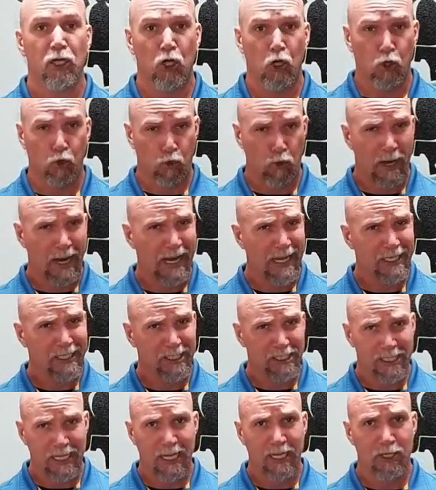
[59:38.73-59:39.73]

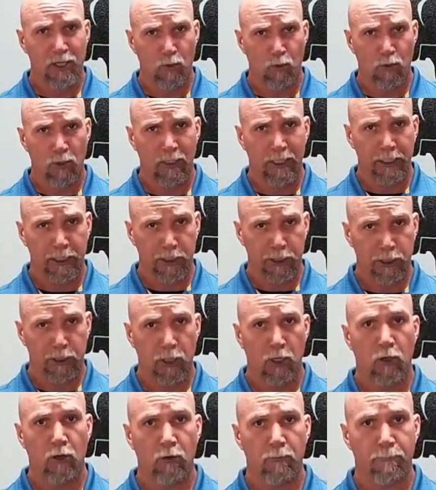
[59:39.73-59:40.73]
Grays tend to really
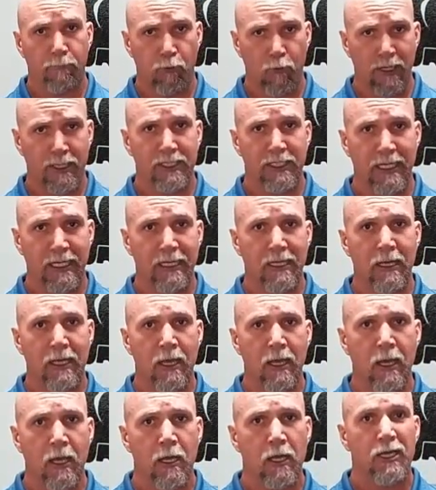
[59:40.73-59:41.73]
show printing.
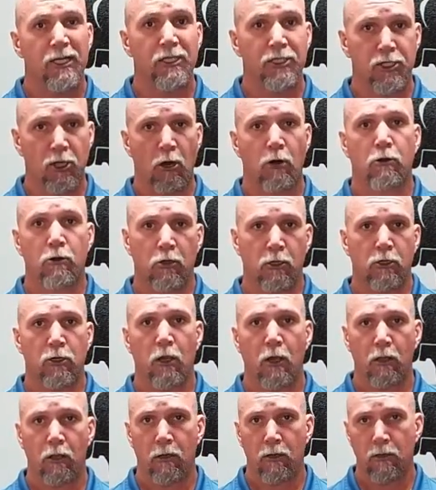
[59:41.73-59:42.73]
Darker
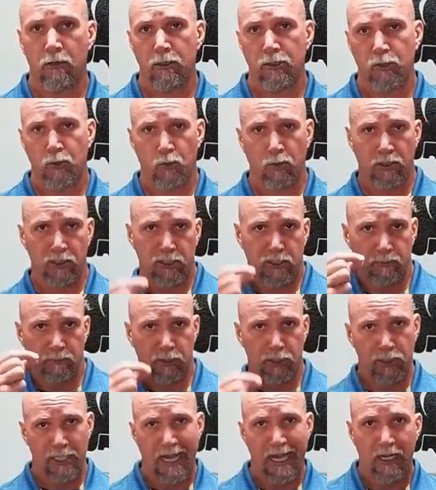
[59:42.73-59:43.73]
colors with some
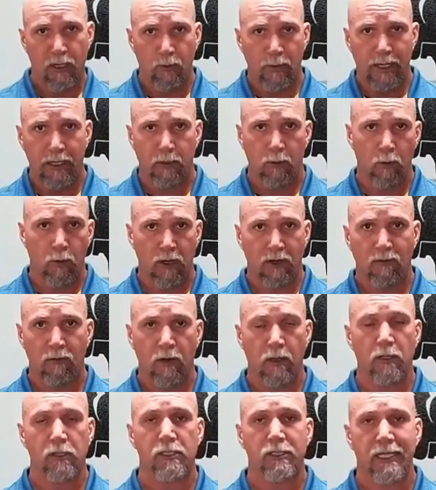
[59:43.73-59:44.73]
shadowing or whatever
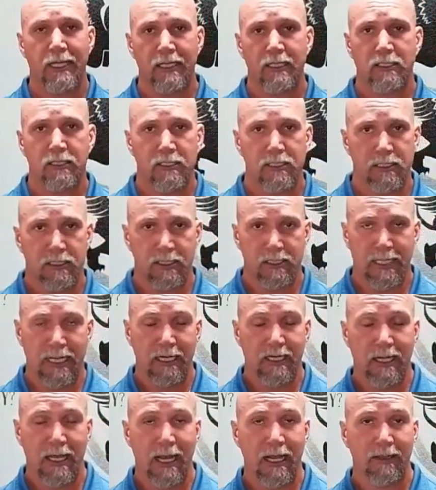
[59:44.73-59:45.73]
else tend
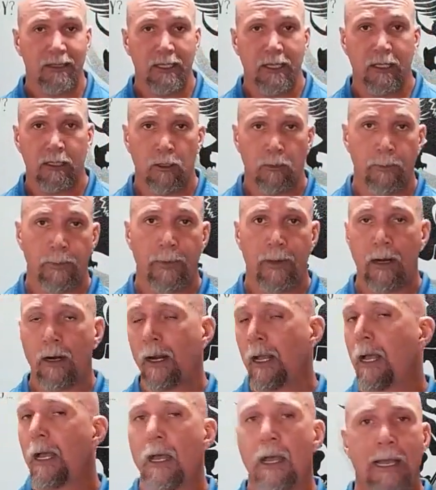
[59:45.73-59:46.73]
to hide the gun a little bit better.
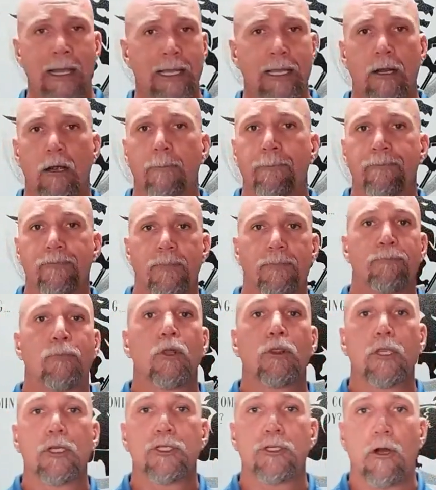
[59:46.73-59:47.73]

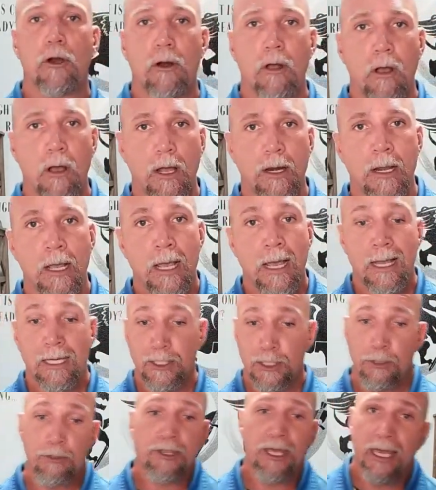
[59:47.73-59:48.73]
Put the shirt on.
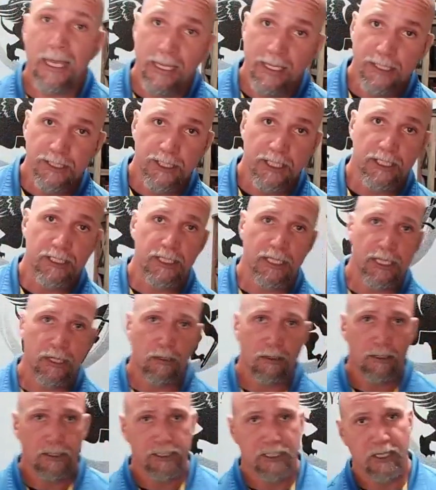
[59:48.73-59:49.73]
2 things. It's,
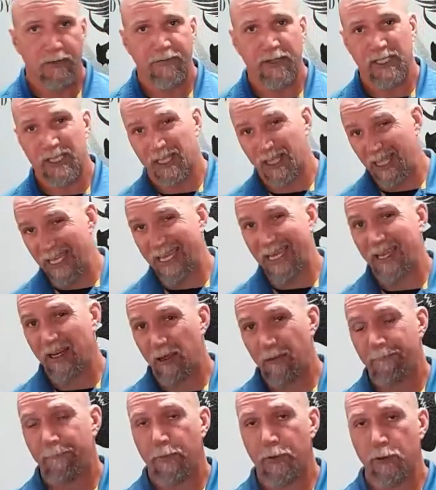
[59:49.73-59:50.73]
see if it's thick
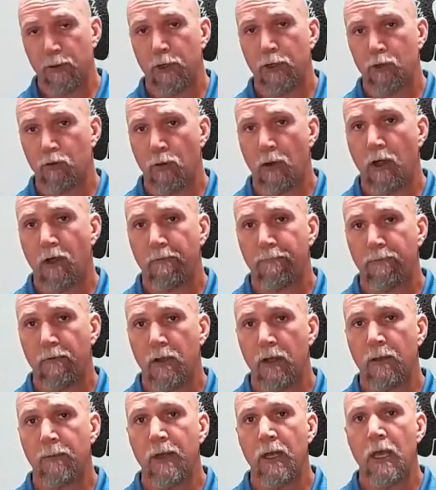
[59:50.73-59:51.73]
enough for you to draw
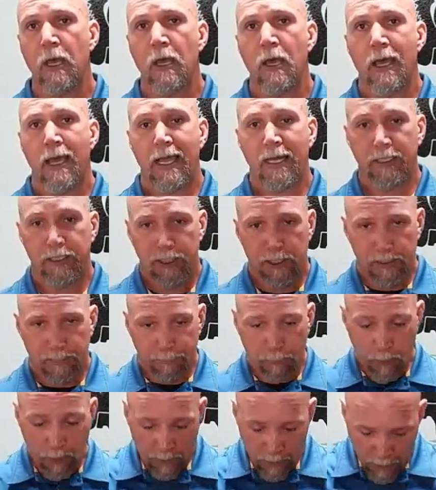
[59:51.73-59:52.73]
from, and just
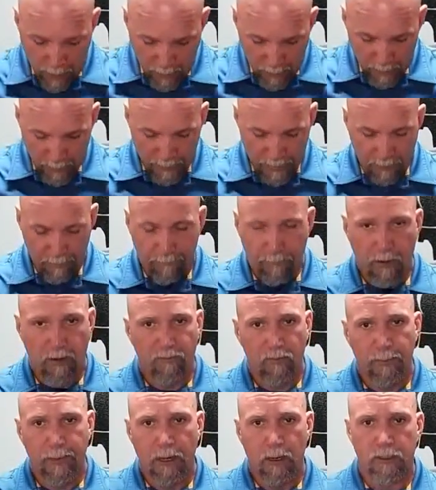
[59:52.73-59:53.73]
put it on and get in front
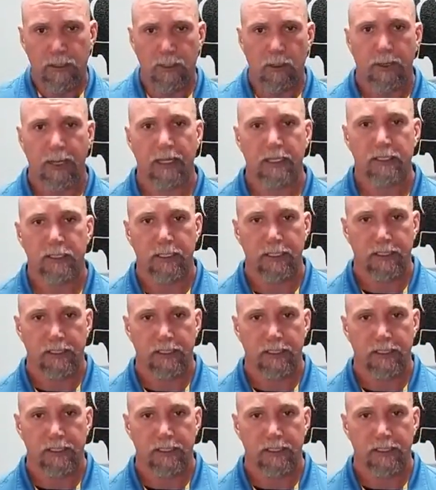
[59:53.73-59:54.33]
of a mirror and say, okay, is